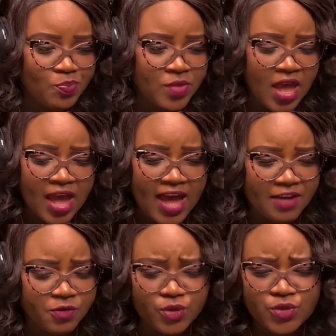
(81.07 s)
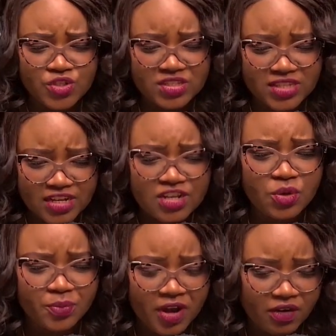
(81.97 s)
you to just send in your
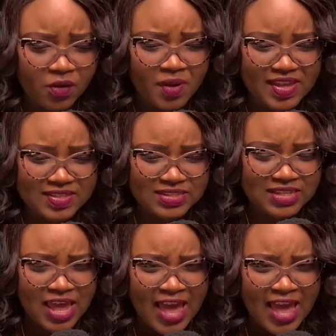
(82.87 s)
prayer requests,